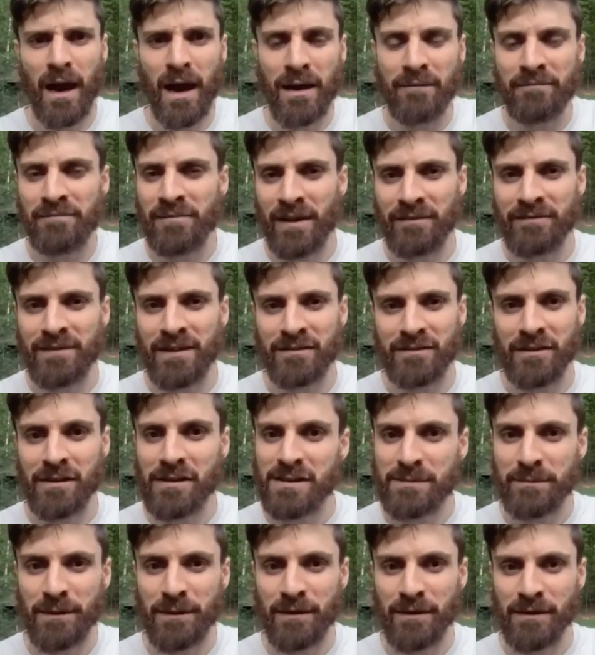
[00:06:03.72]
I've, I've never
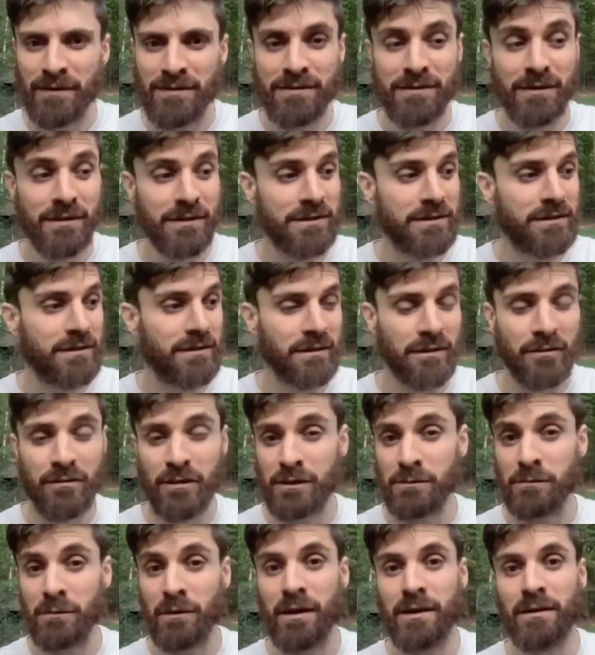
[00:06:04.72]
experienced such
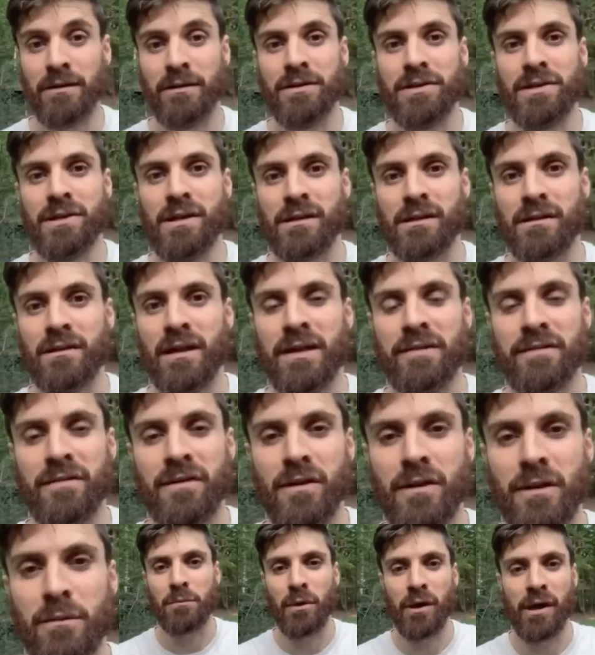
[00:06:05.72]
incredible energy on a live
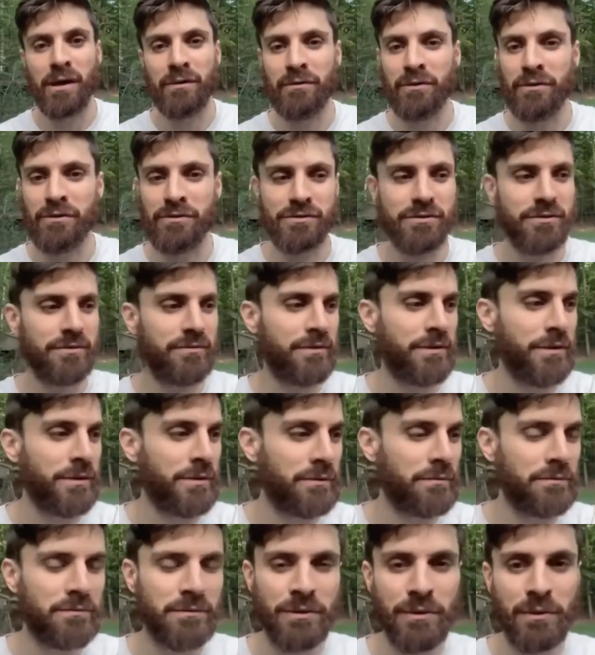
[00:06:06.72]
call. Brian Rose, you,
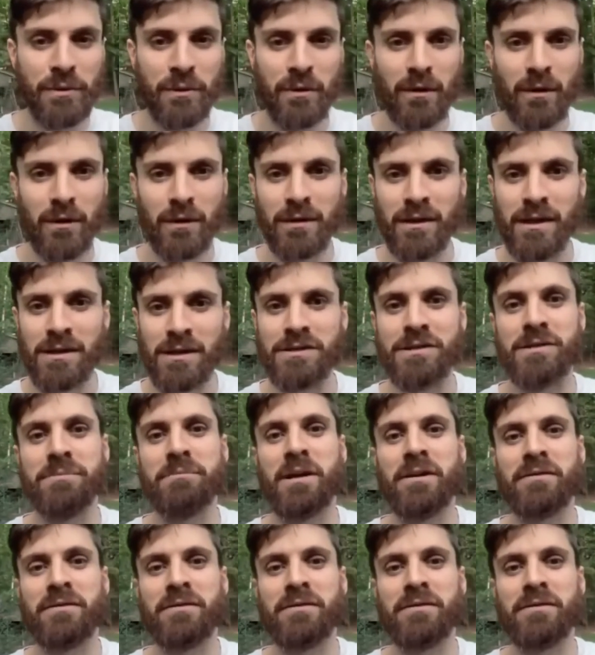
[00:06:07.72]
you are a legend, my